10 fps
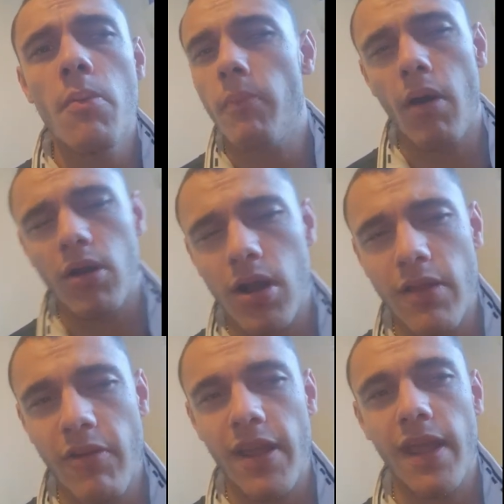But I'm gonna
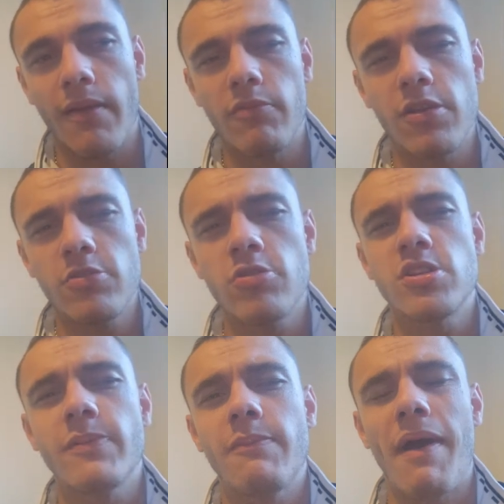leave it here. Good
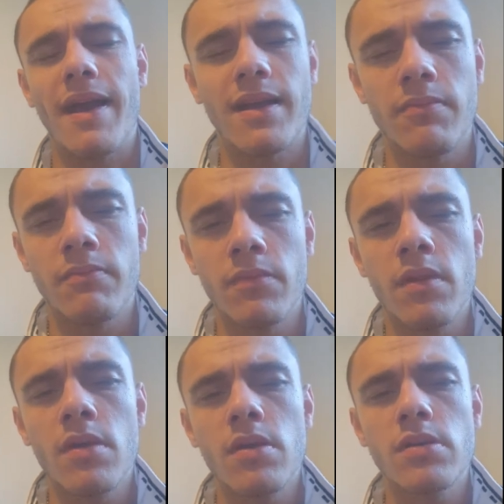to be back.
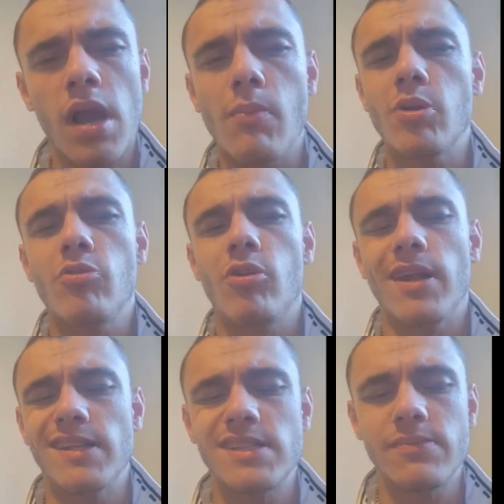Coming in
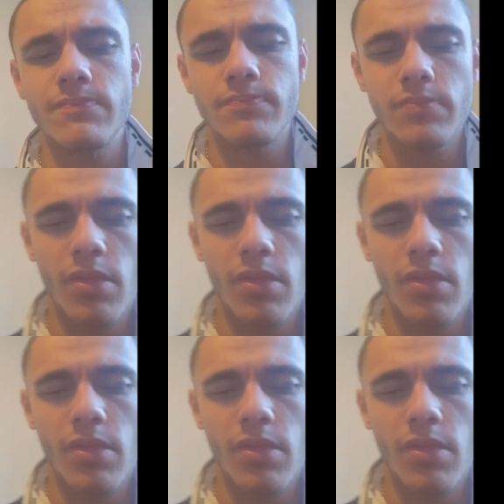lines.